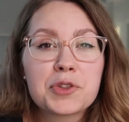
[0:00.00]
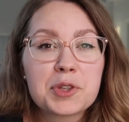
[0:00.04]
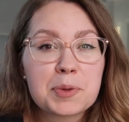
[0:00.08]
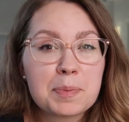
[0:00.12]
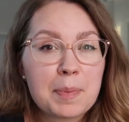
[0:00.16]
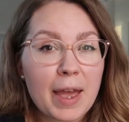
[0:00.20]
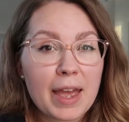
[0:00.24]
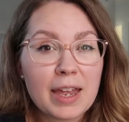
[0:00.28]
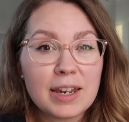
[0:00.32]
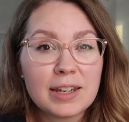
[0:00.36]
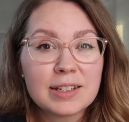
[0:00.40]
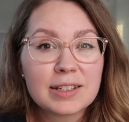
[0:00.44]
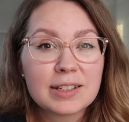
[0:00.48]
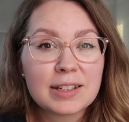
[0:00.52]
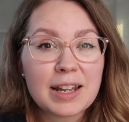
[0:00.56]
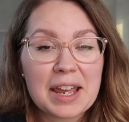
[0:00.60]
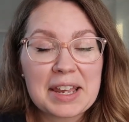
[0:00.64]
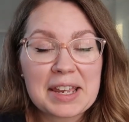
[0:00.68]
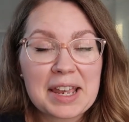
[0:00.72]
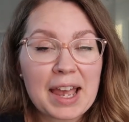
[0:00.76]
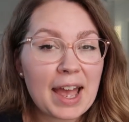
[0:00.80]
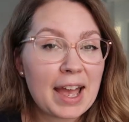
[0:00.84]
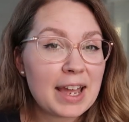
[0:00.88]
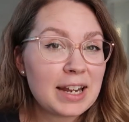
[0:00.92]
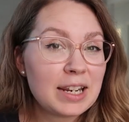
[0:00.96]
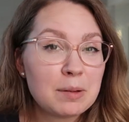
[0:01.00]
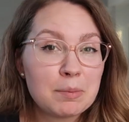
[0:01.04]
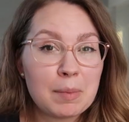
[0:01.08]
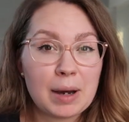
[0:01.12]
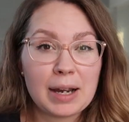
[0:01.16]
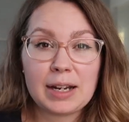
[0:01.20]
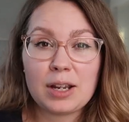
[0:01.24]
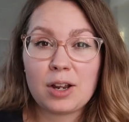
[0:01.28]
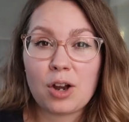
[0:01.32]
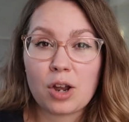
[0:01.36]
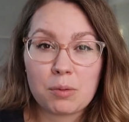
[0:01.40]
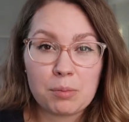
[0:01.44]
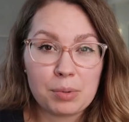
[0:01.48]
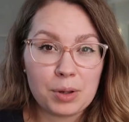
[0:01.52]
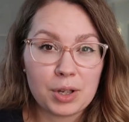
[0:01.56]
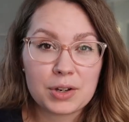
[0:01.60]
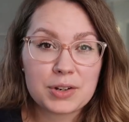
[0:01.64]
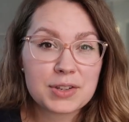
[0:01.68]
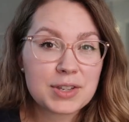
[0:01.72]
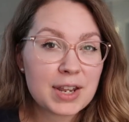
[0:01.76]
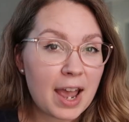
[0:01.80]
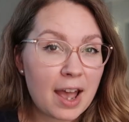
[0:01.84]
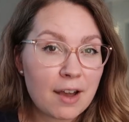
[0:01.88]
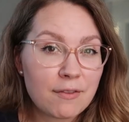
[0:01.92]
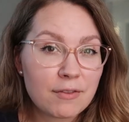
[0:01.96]
spend like any money on
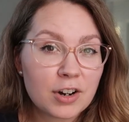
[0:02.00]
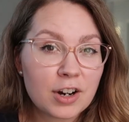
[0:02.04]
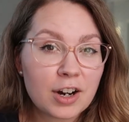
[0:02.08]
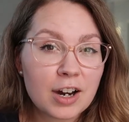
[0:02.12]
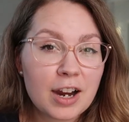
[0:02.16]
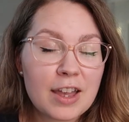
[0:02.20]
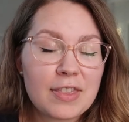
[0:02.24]
books ever.